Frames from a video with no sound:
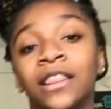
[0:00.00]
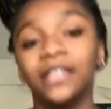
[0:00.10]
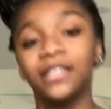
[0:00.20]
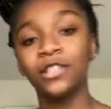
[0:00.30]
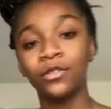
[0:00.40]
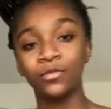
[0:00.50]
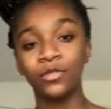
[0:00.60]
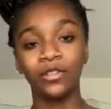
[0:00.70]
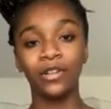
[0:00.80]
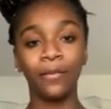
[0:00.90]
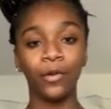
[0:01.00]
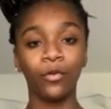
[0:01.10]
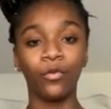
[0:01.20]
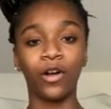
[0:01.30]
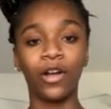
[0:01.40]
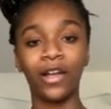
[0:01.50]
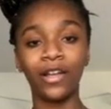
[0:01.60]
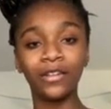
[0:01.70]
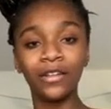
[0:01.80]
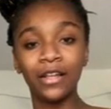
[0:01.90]
this is swimsuit number
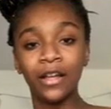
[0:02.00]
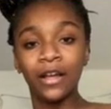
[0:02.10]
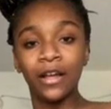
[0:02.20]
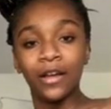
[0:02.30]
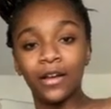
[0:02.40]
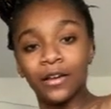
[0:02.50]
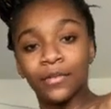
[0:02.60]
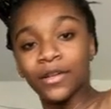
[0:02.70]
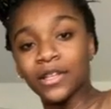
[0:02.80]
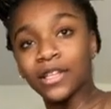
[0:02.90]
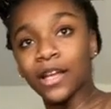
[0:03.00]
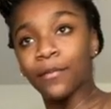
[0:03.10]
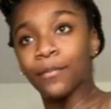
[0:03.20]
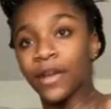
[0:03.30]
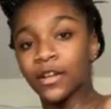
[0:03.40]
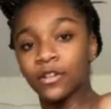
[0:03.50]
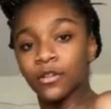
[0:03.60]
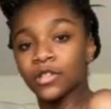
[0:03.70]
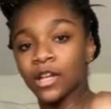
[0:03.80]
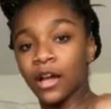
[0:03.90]
one. It's like a
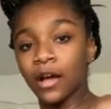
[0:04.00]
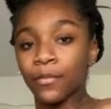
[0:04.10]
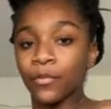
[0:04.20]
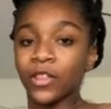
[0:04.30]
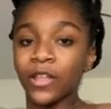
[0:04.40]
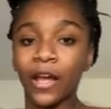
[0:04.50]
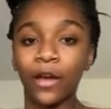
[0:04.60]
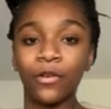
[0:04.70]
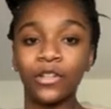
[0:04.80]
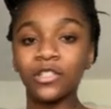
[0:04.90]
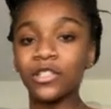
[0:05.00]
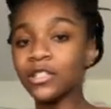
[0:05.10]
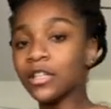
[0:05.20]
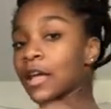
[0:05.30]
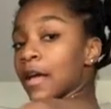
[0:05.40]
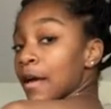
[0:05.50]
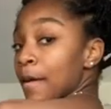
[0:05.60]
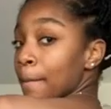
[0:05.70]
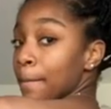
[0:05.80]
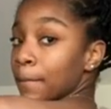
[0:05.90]
bandeau top with high-waisted
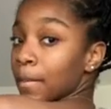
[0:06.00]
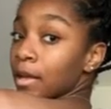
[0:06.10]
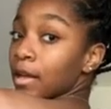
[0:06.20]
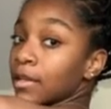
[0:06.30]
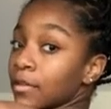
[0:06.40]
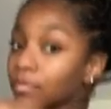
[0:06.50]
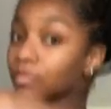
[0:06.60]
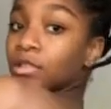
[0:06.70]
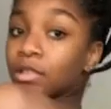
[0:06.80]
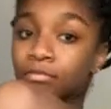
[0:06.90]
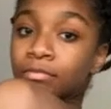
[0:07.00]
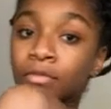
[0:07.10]
bottoms.